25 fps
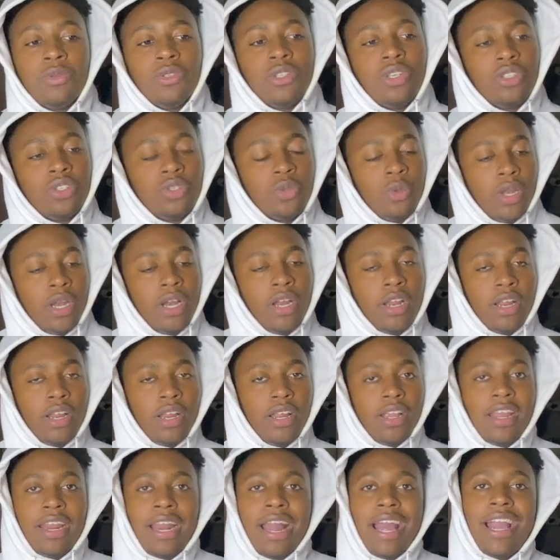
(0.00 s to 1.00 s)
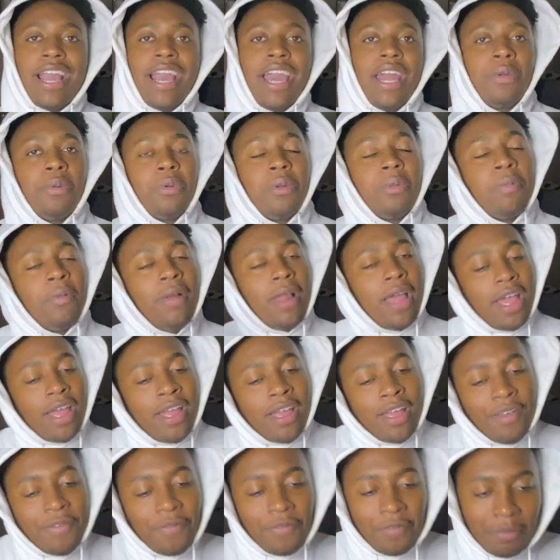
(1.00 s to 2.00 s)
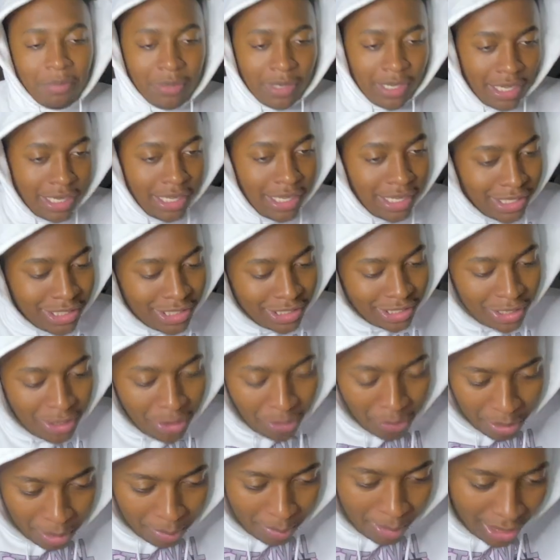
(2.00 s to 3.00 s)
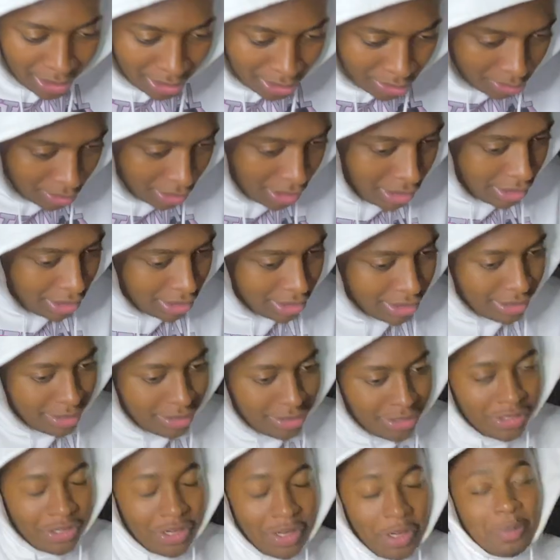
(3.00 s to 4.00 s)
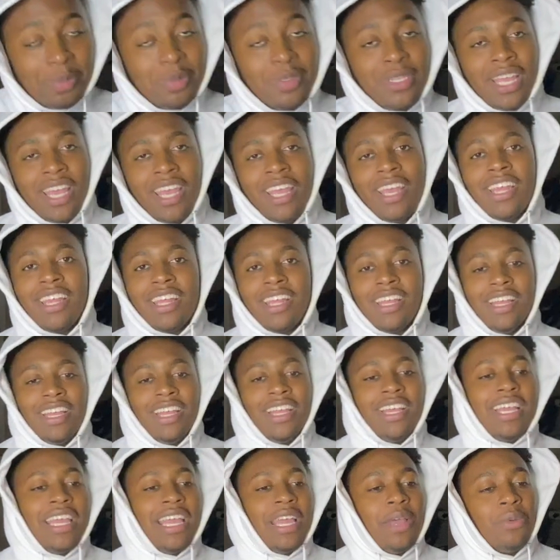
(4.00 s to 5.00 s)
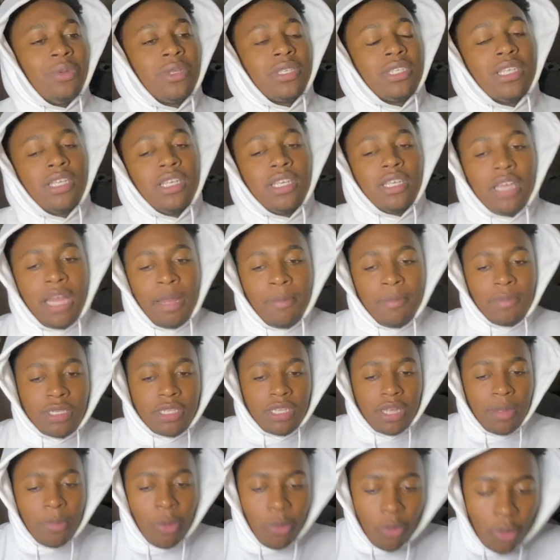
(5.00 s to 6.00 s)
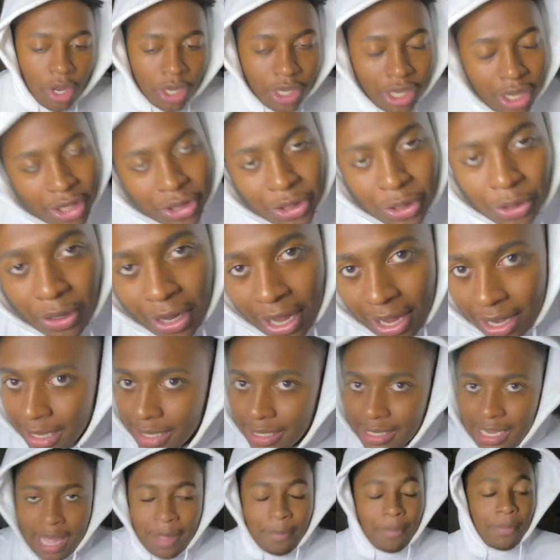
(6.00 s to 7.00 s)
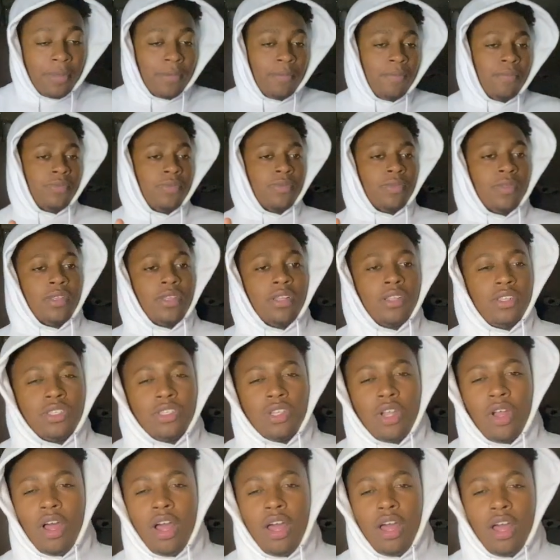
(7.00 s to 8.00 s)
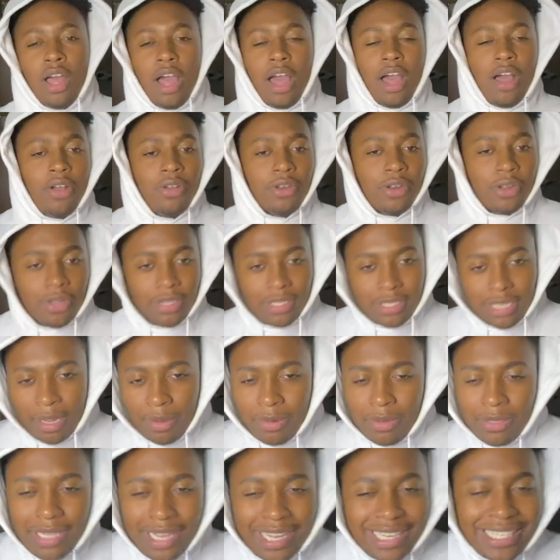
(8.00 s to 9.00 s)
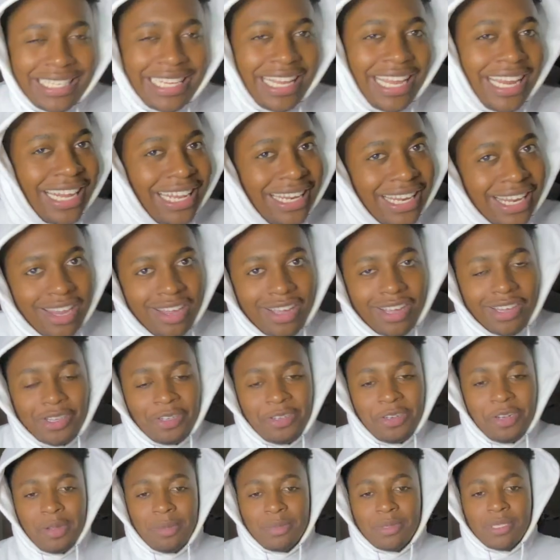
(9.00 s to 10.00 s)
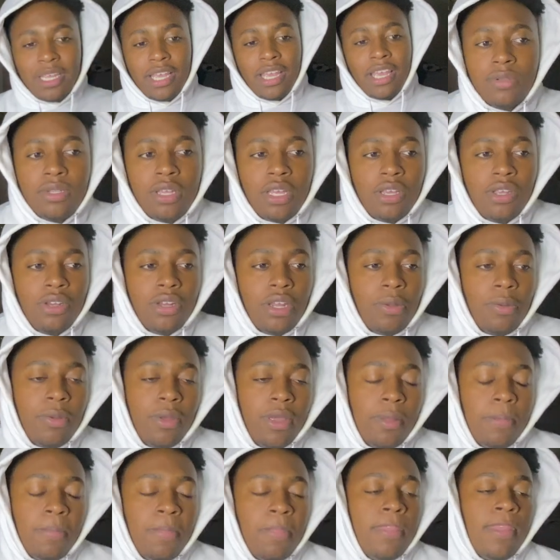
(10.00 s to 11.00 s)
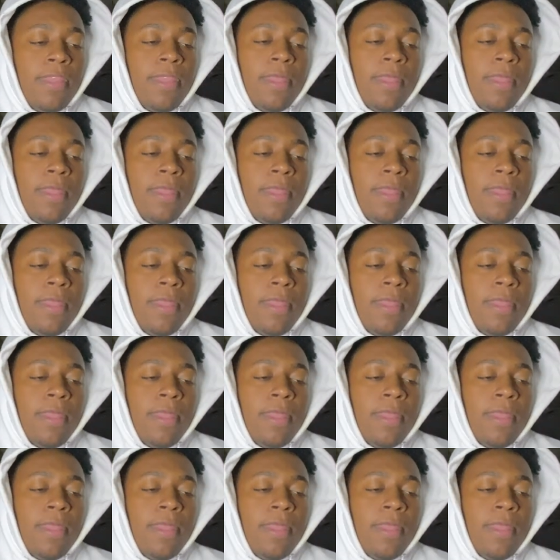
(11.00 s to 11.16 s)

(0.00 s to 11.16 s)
was on Twitter and I got a reply from DDG on one of my tweets. You know what I'm saying? It was a. I'm gonna, I'm gonna walk y'all through how this happened. So I, I, don't know the time. It was like 10 o'clock. You know what I'm saying? I was like, you know what?